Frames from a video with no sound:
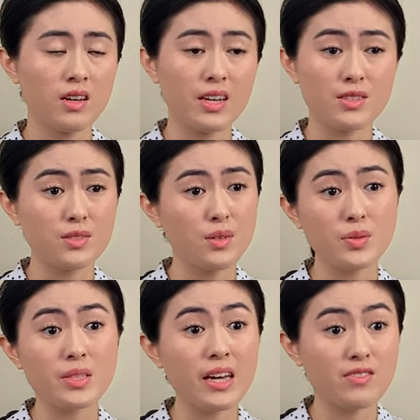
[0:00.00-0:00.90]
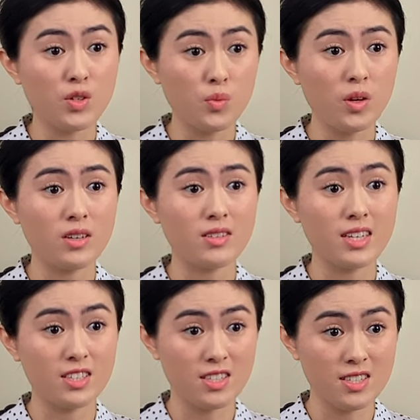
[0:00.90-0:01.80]
I'd only ever
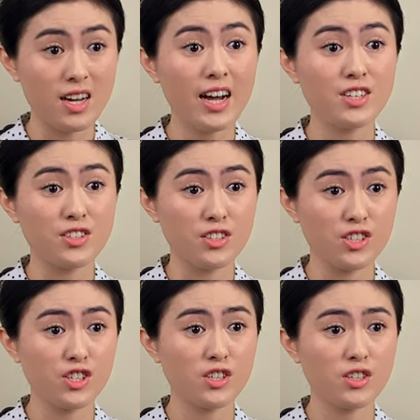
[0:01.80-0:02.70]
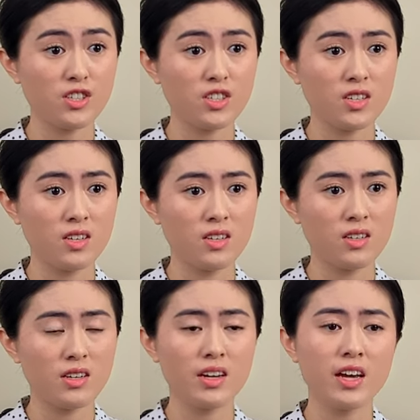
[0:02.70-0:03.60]
worked as a designer in the church
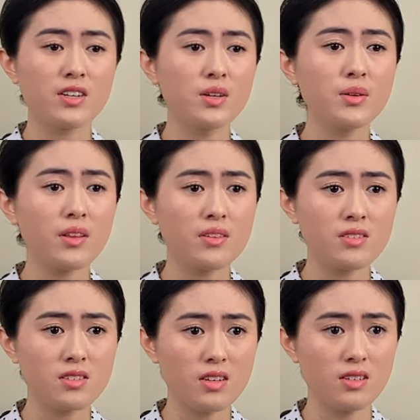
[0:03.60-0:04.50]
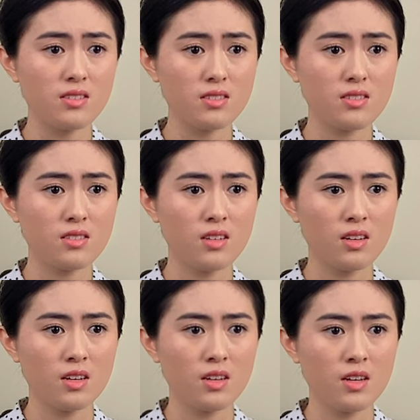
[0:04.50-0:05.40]
and had no other skills.
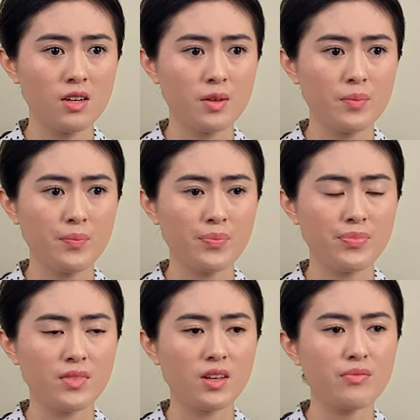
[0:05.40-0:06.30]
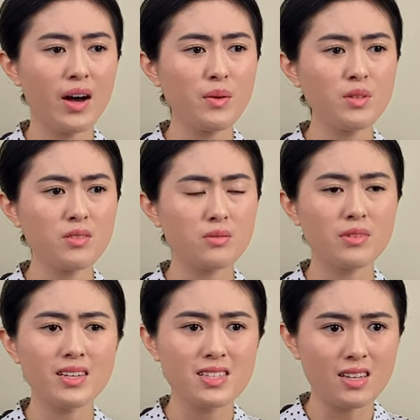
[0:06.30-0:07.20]
If I were
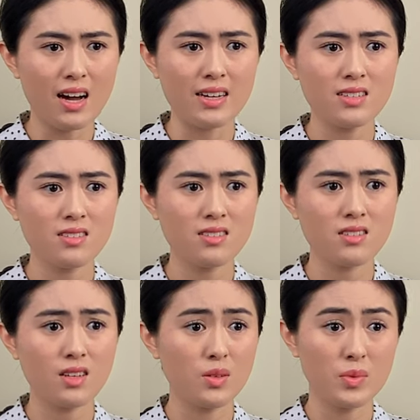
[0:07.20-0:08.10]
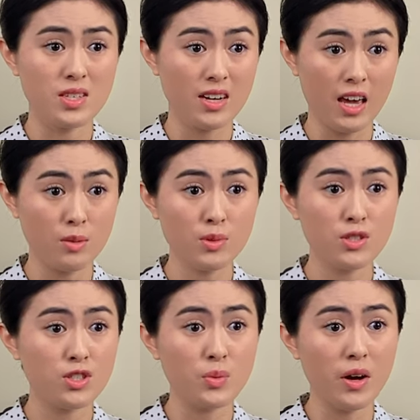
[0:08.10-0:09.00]
reassigned and was unable
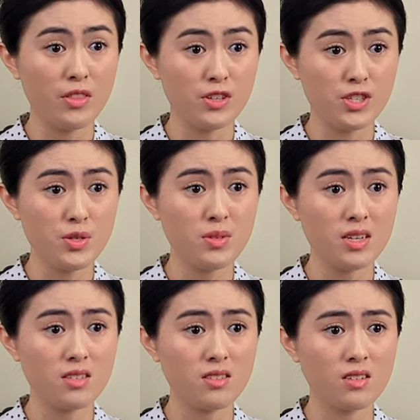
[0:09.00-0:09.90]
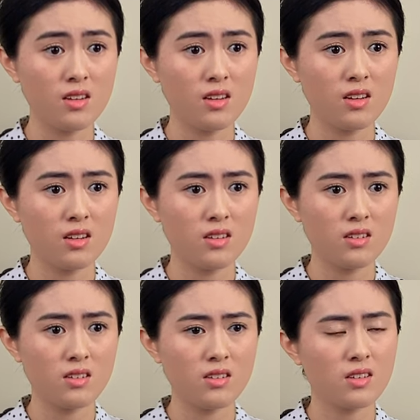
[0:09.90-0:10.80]
to do other duties,
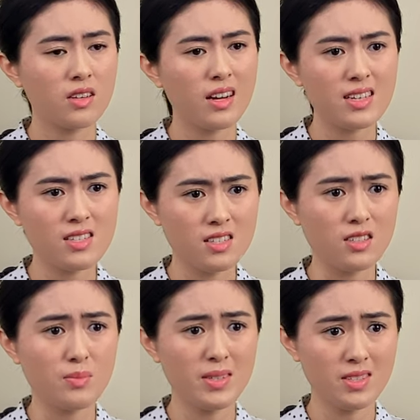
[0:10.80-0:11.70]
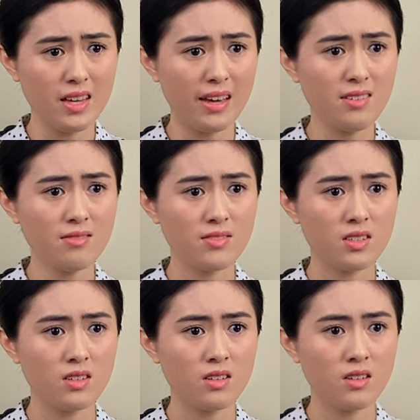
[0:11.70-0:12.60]
could I still be saved?